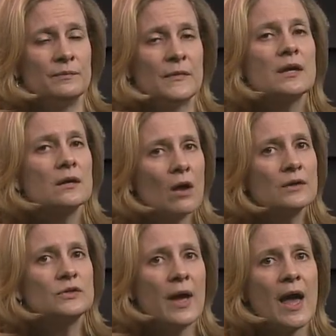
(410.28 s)
It can
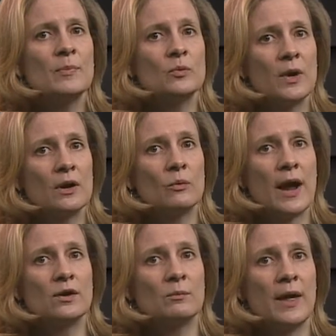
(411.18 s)
also happen when a
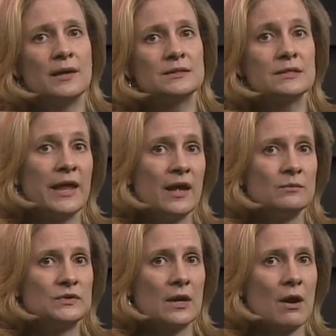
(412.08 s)
writer makes
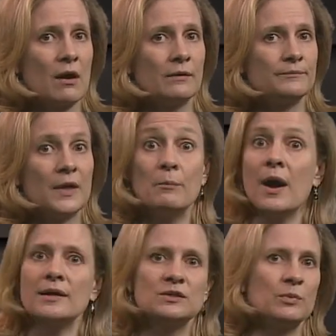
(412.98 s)
claims that are
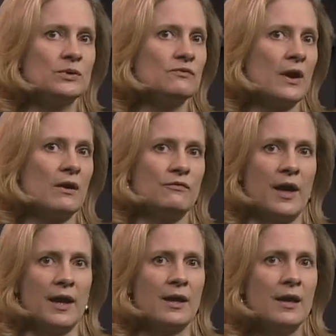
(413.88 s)
impossible to
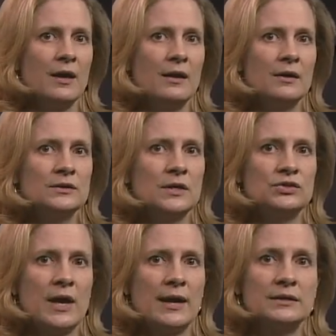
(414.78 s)
verify,
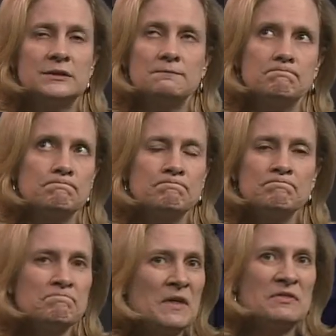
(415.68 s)
such as
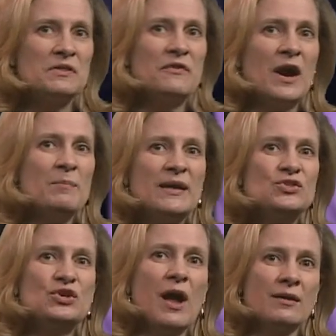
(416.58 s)
the very
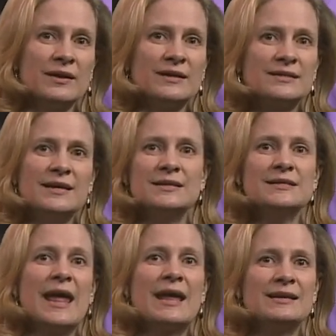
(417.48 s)
best candy is
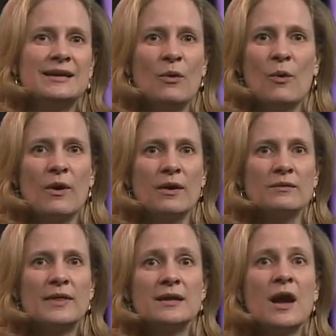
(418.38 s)
chocolate, or
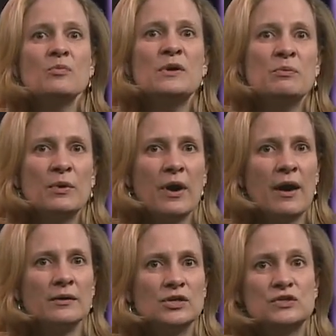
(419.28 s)
that young people
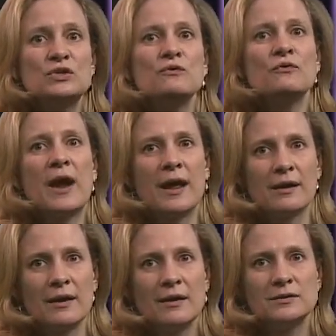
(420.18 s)
are just too
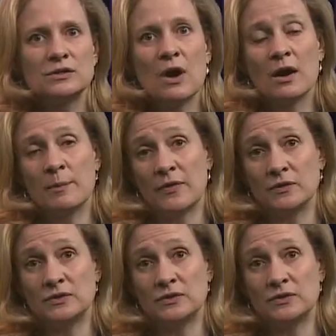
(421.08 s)
frank to talk about their